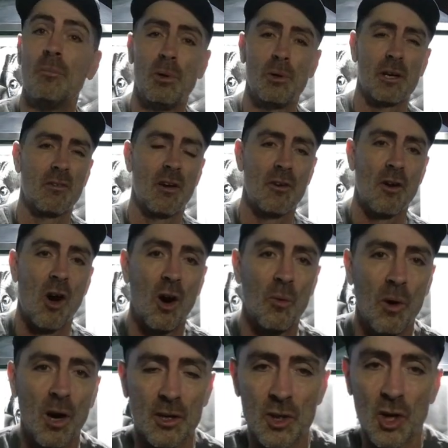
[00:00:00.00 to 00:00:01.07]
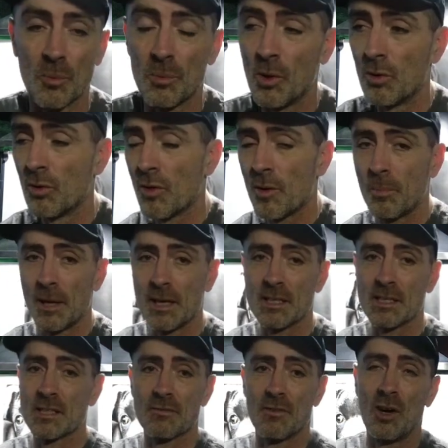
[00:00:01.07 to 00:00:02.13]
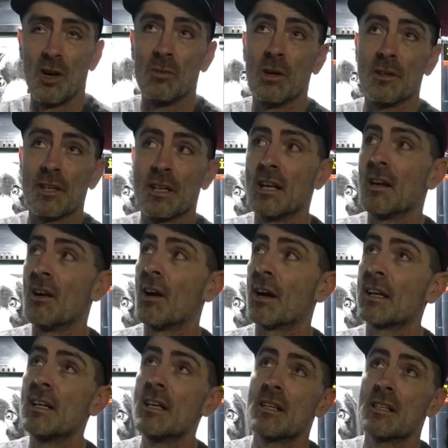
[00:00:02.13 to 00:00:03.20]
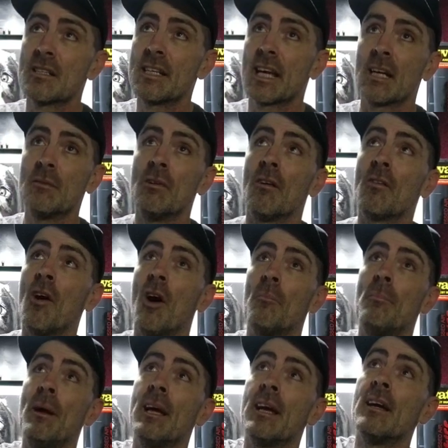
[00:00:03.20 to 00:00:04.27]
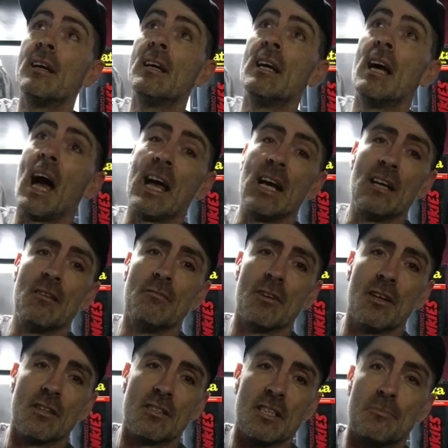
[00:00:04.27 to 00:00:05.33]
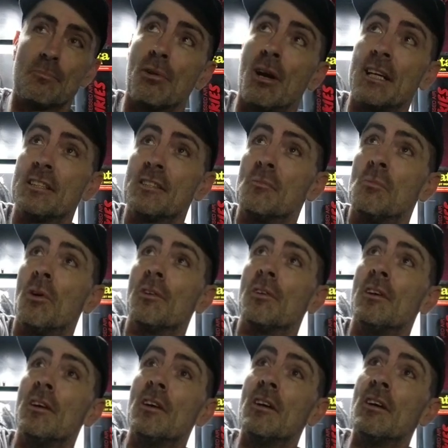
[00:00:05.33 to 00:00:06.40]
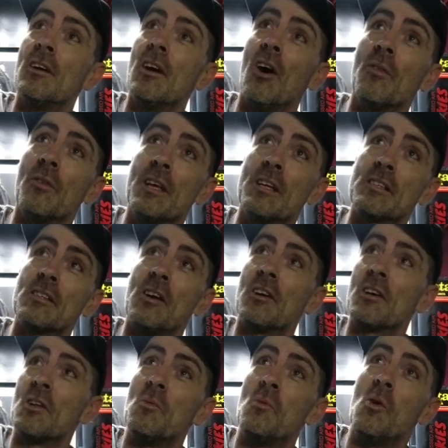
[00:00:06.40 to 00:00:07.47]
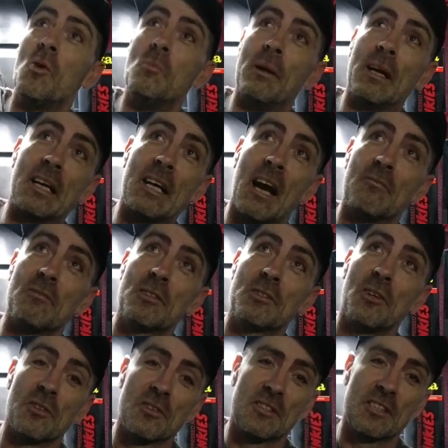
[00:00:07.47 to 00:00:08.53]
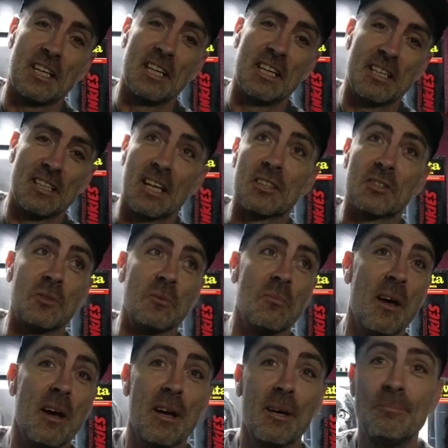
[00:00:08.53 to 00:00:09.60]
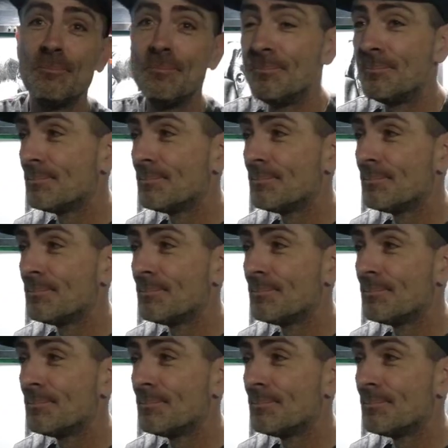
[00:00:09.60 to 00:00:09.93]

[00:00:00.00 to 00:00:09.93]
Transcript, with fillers: Put your own artwork up, all of the pieces of artwork that you like, stick them up. I've got a big Alien versus Predator one on this side of the wall, big canvas on the ceiling, that's up there.